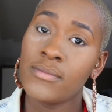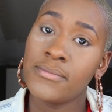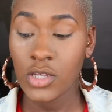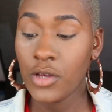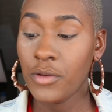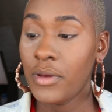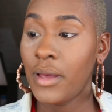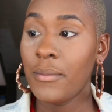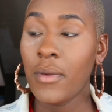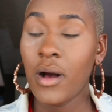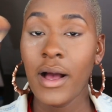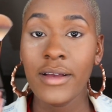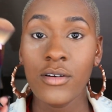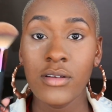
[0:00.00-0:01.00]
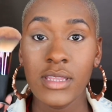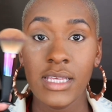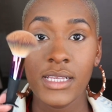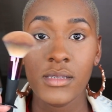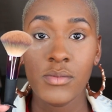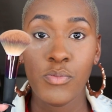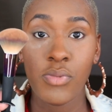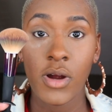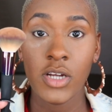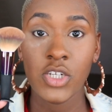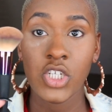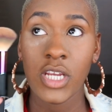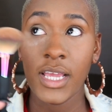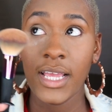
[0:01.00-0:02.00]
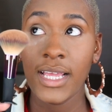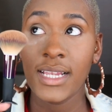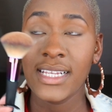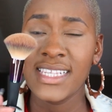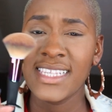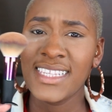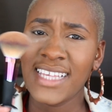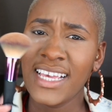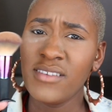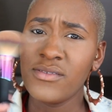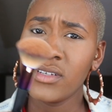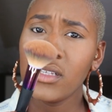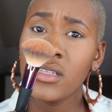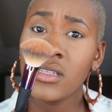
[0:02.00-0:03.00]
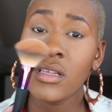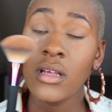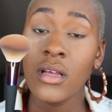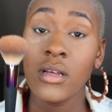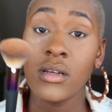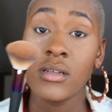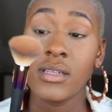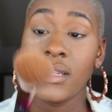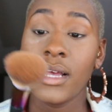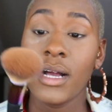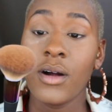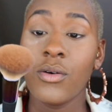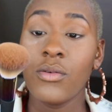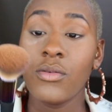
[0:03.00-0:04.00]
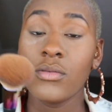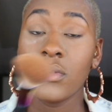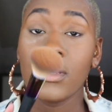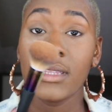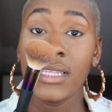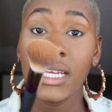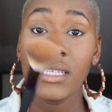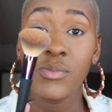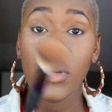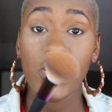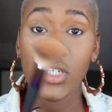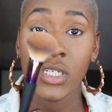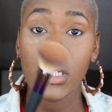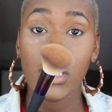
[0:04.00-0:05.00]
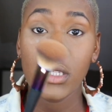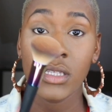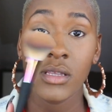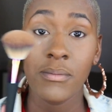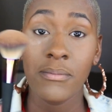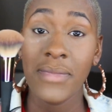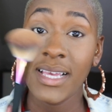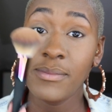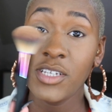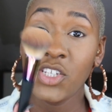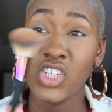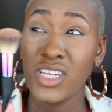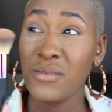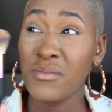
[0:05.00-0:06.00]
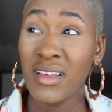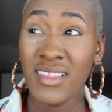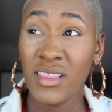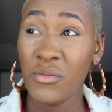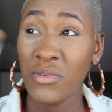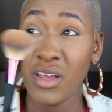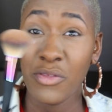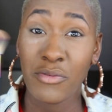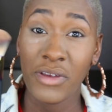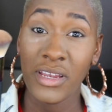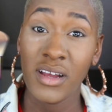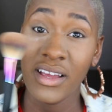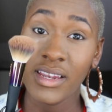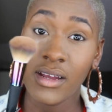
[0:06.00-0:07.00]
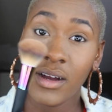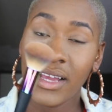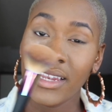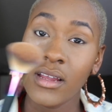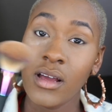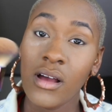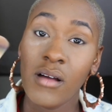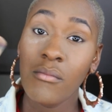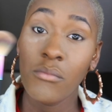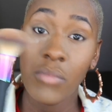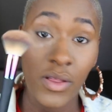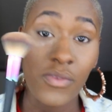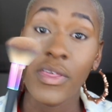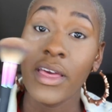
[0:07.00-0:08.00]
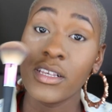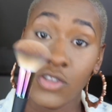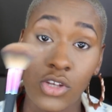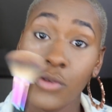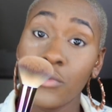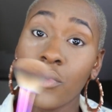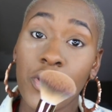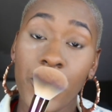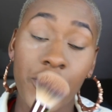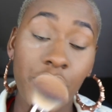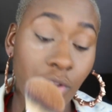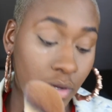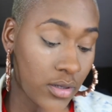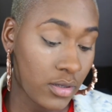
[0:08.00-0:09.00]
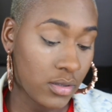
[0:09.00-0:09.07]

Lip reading: So I got this brush in Savers. Now these brushes may be cheap, I think they were like $3.99, but they're so good.